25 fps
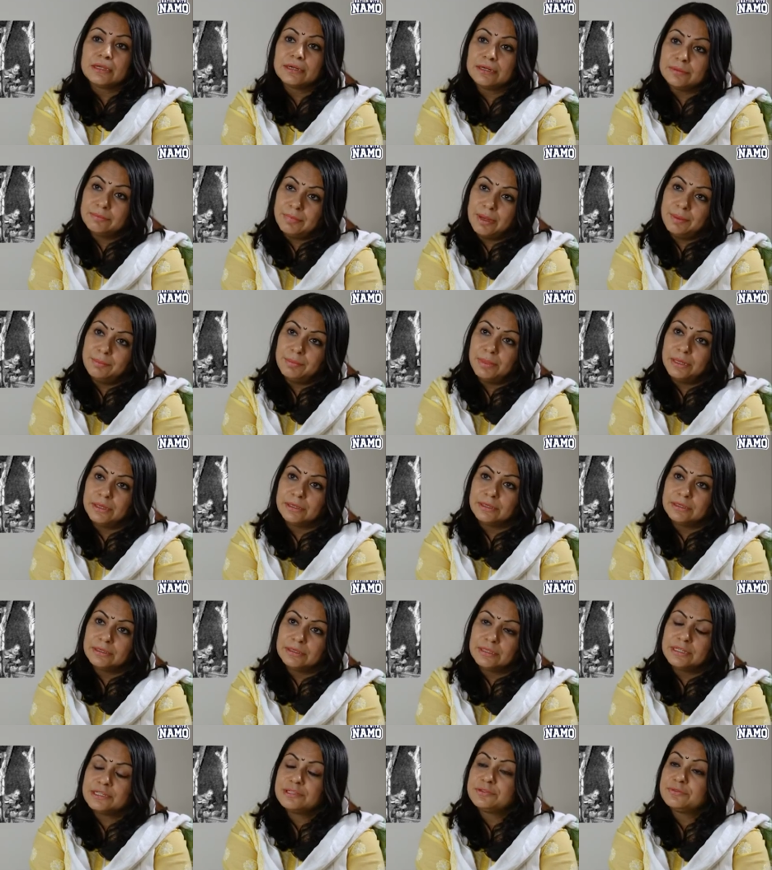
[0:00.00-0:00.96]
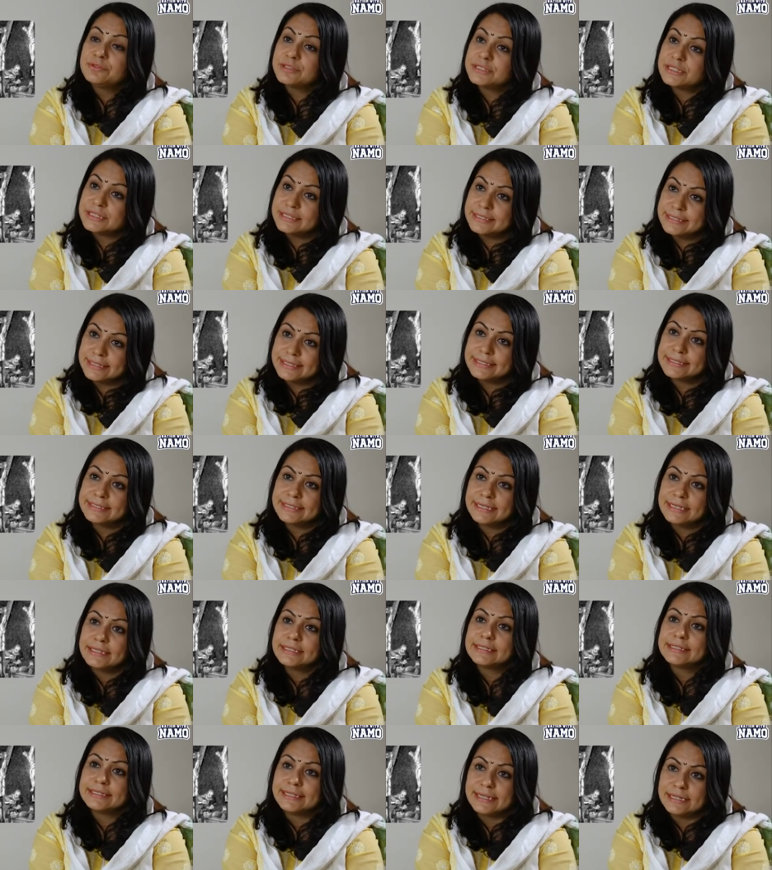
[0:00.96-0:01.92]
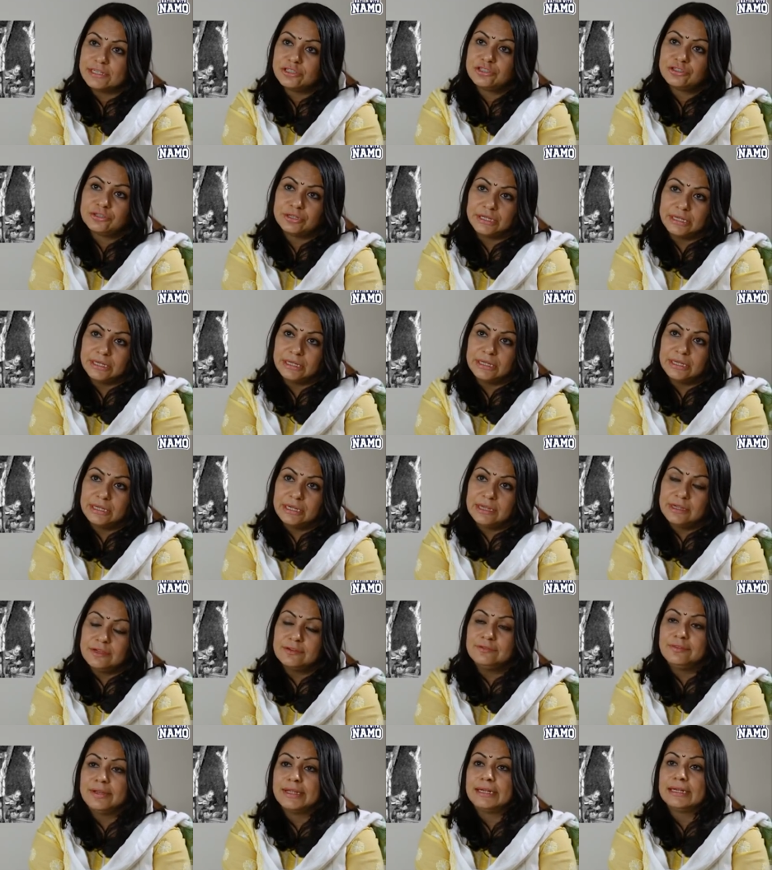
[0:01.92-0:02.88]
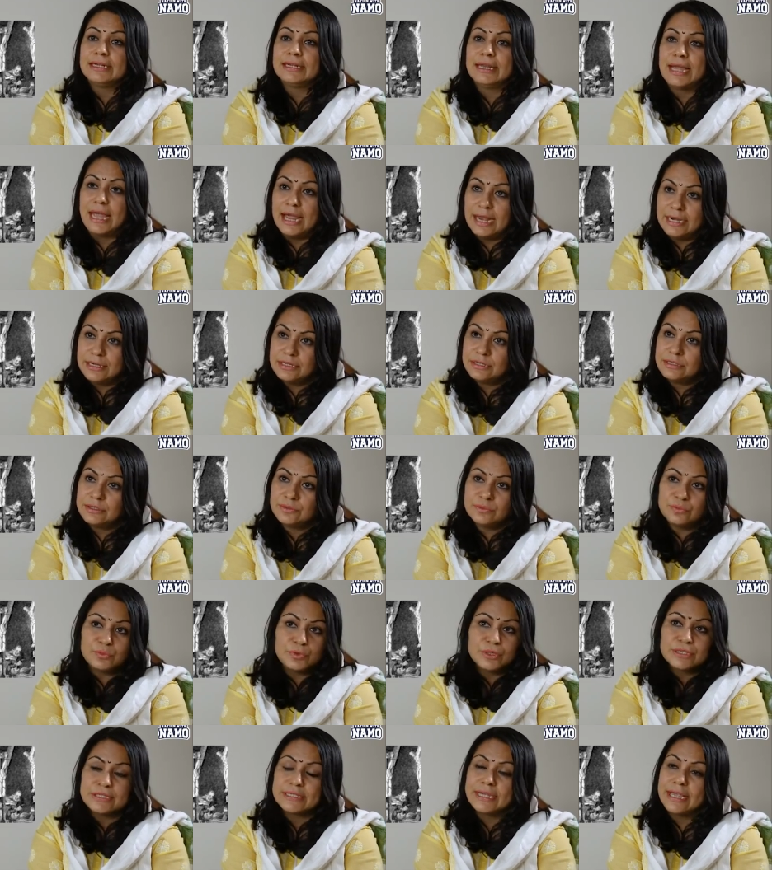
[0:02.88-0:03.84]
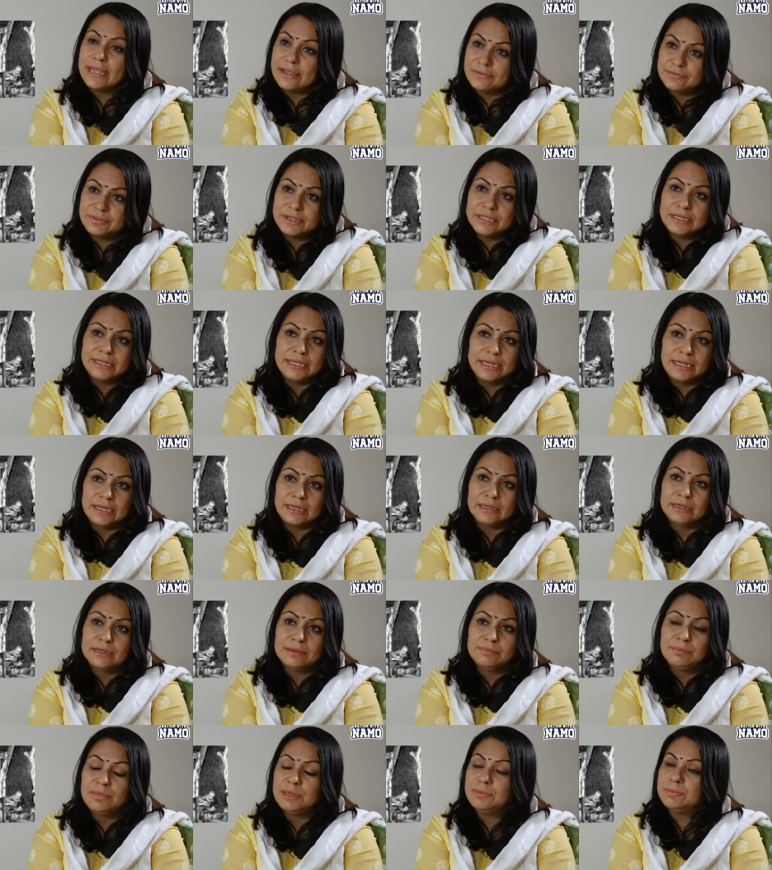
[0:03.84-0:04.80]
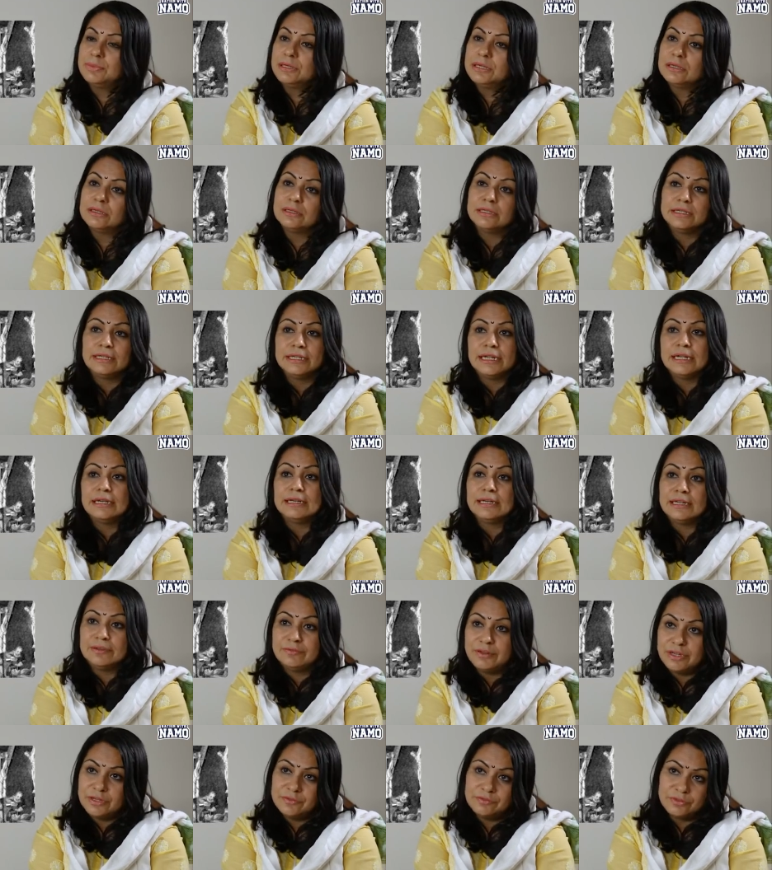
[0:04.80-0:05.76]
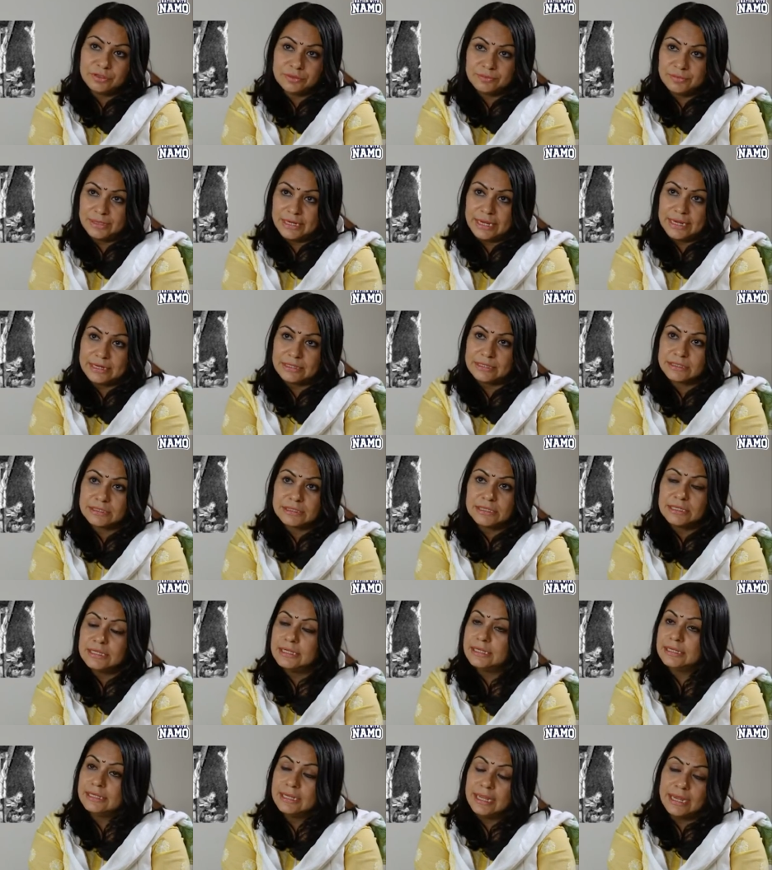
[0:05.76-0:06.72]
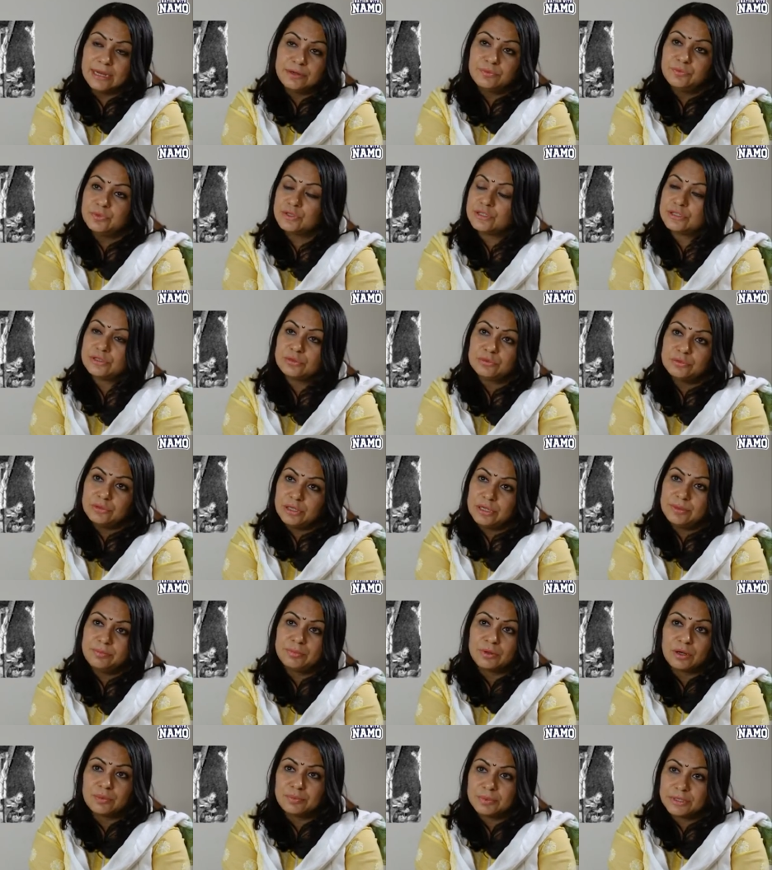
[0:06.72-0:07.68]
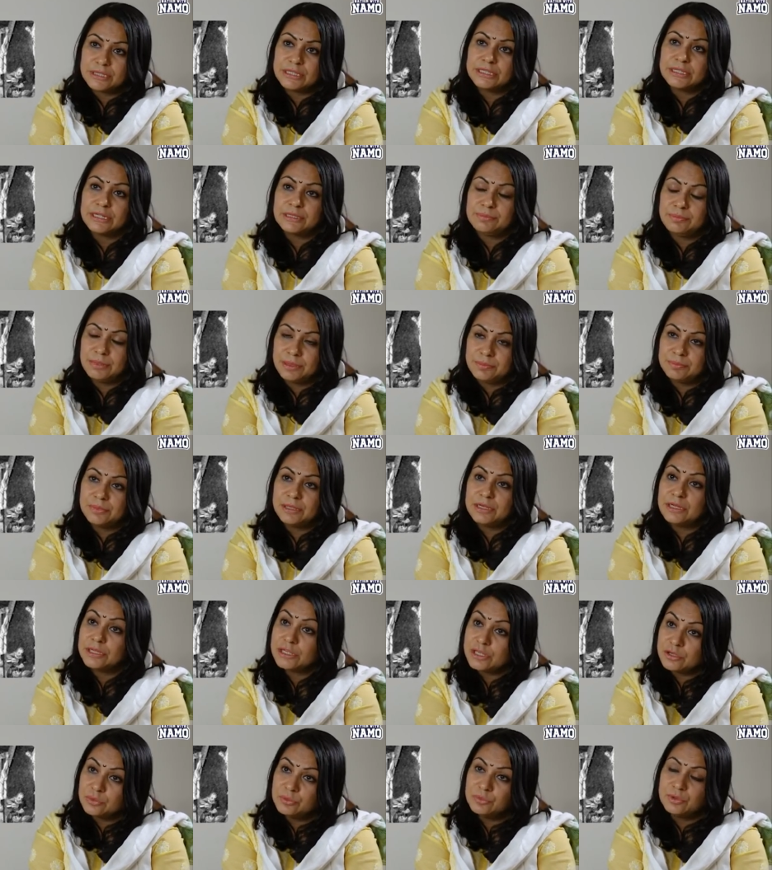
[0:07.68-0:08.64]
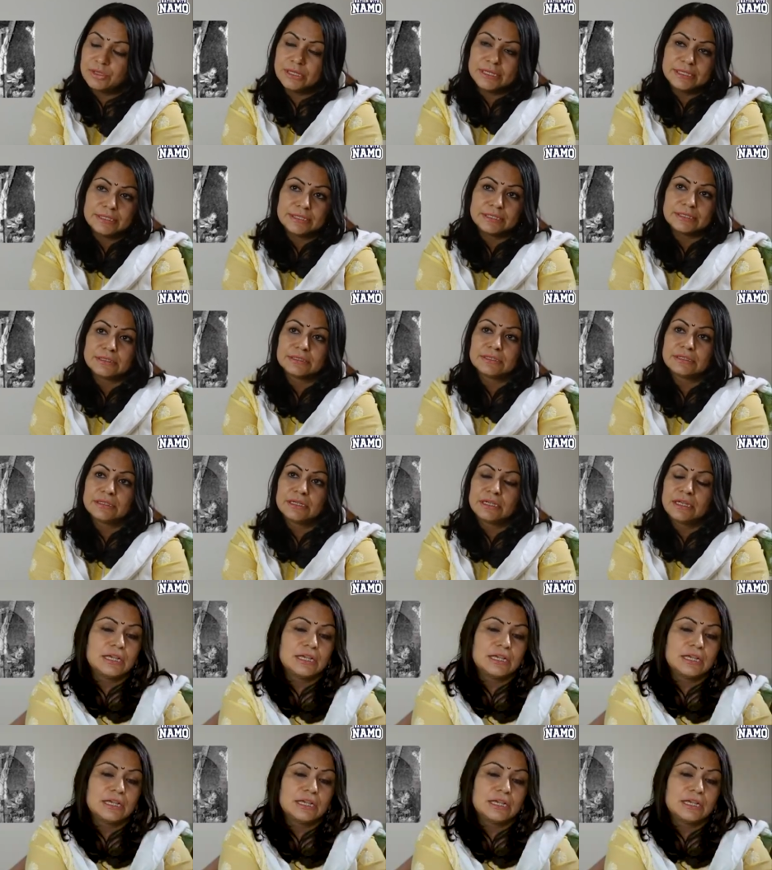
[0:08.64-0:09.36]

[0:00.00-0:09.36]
Remember, this was the 16th century where land was everything. People earned their living from land. Land was the only property that people accumulated.